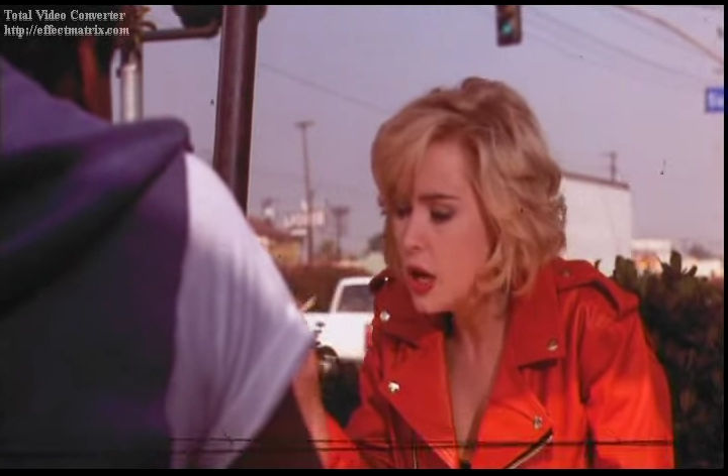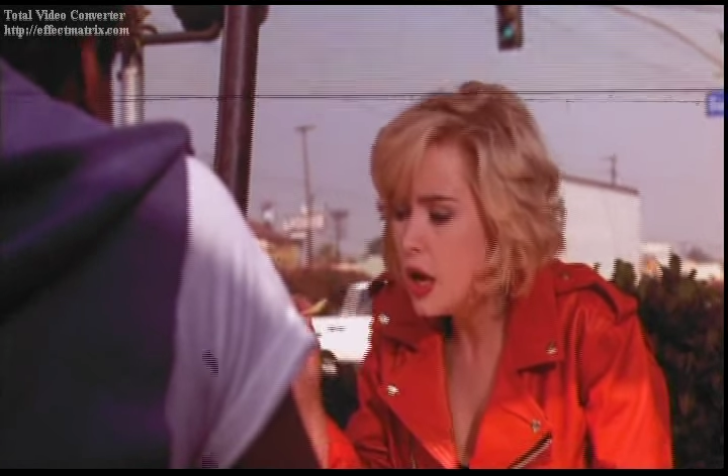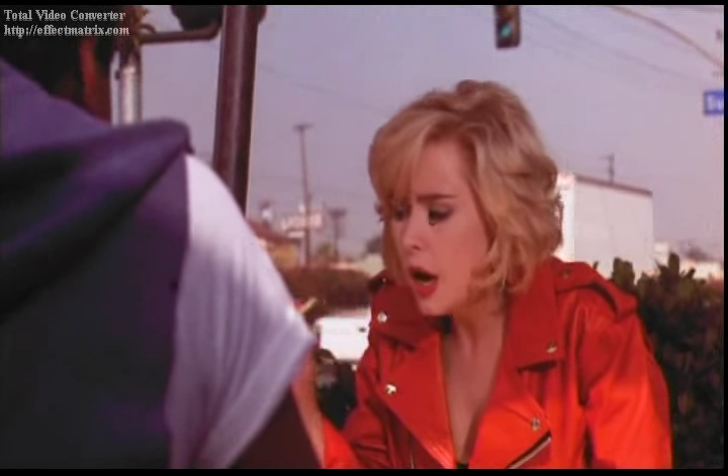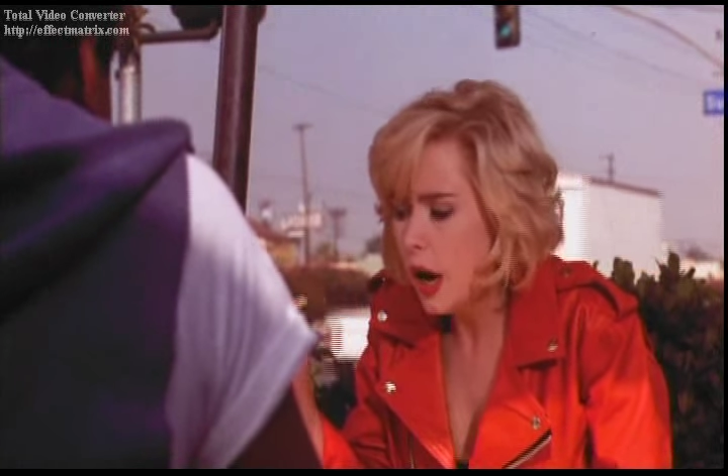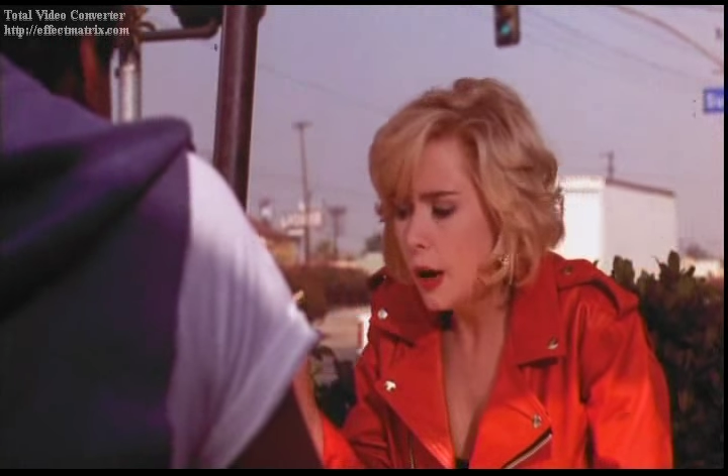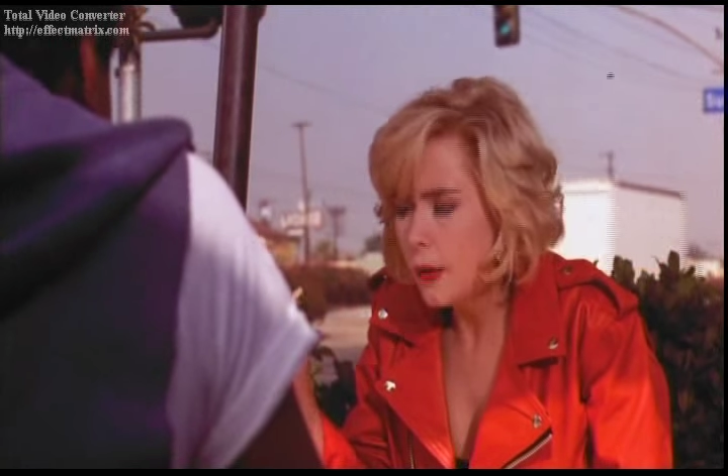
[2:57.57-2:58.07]
Any
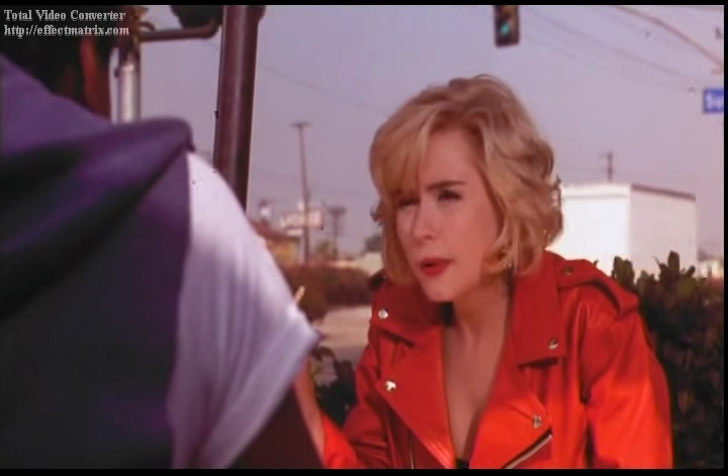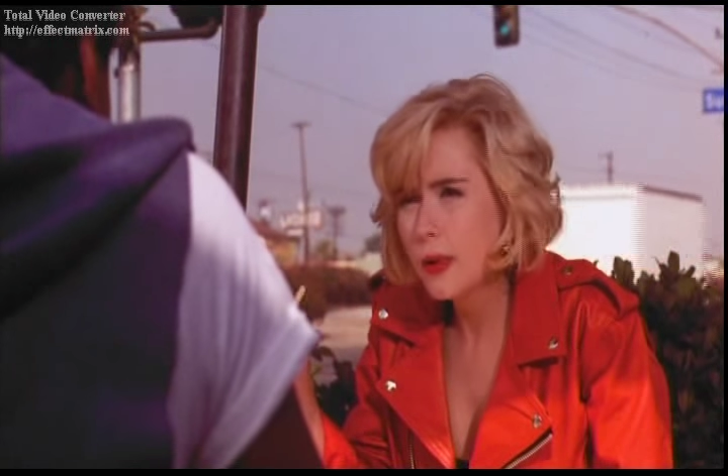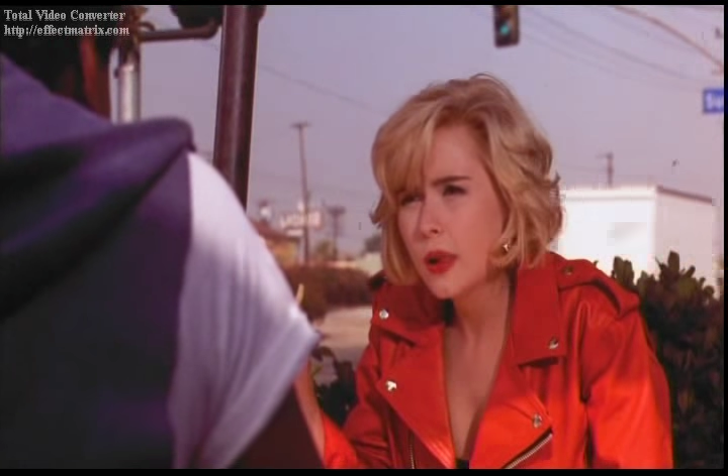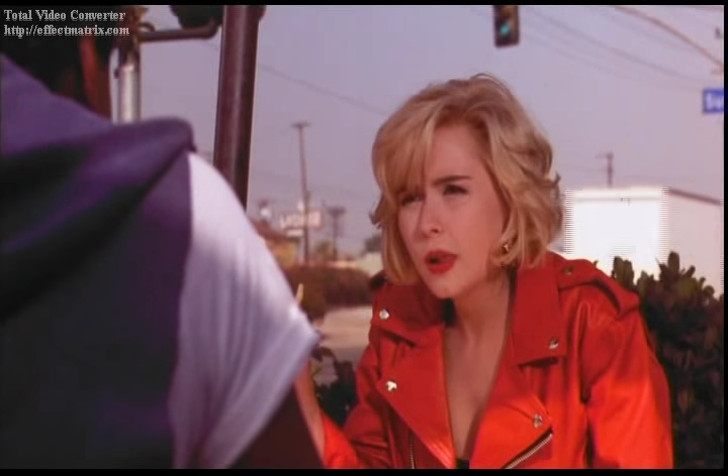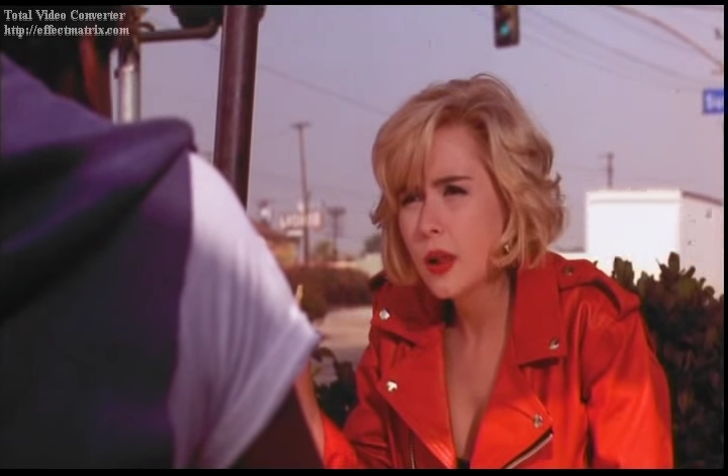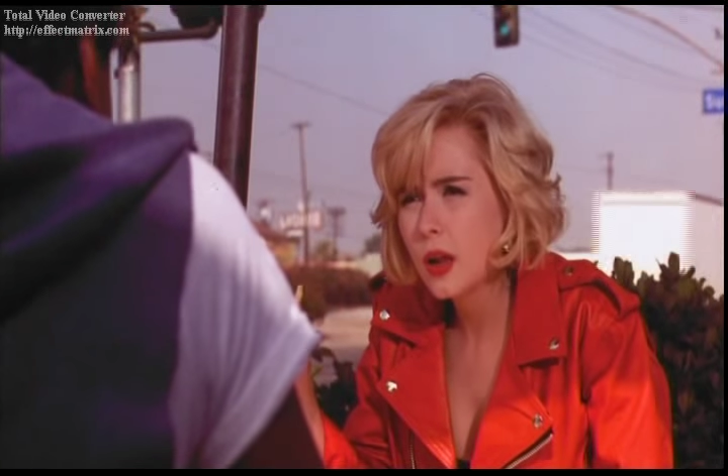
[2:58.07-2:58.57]
relation to
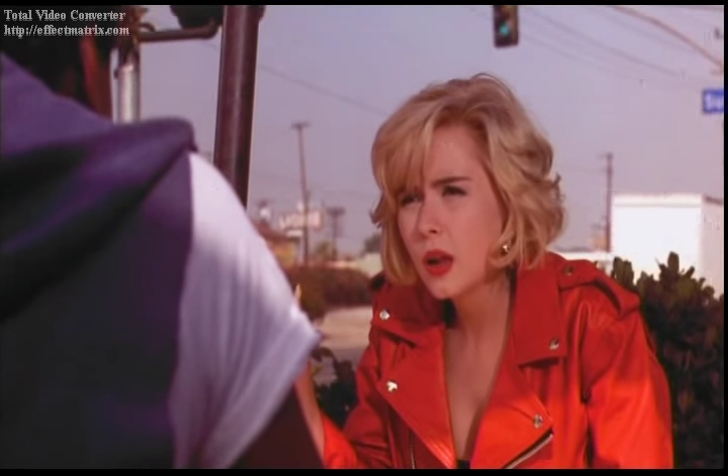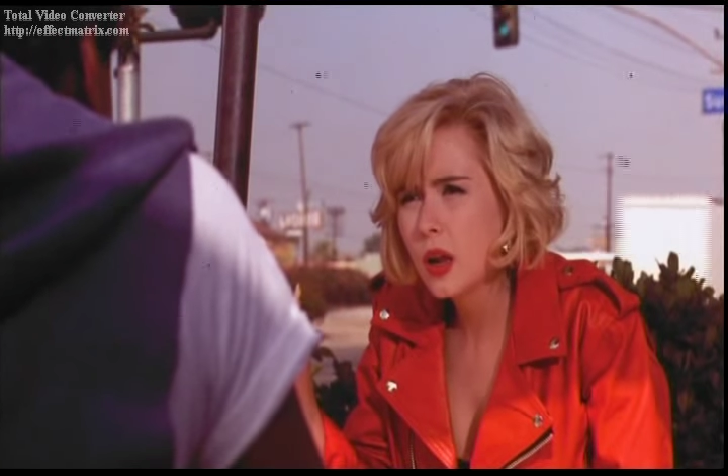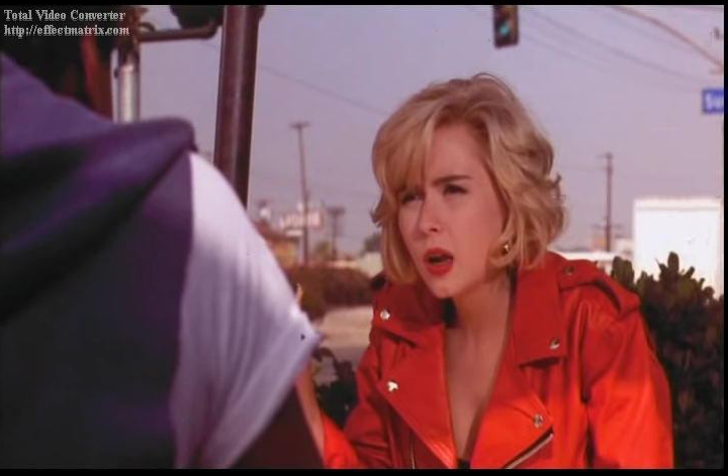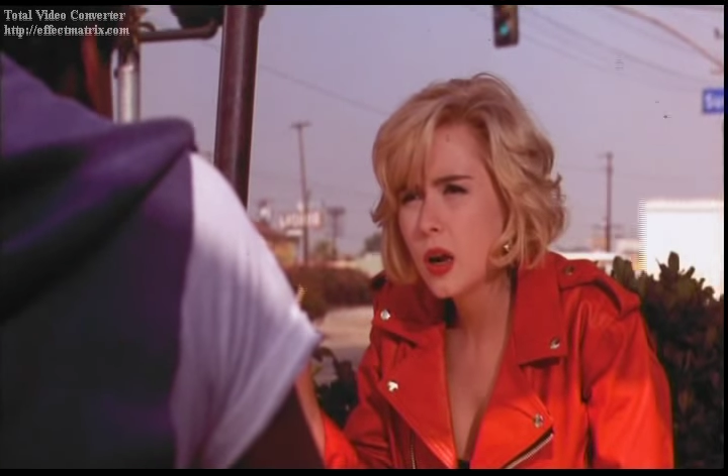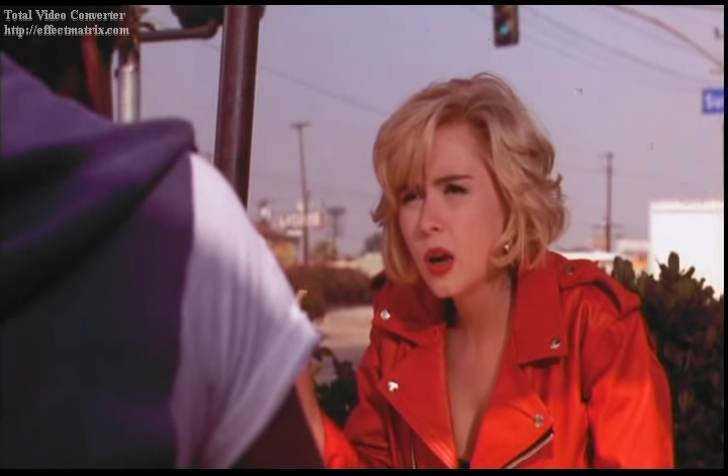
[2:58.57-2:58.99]
Micky Dolenz?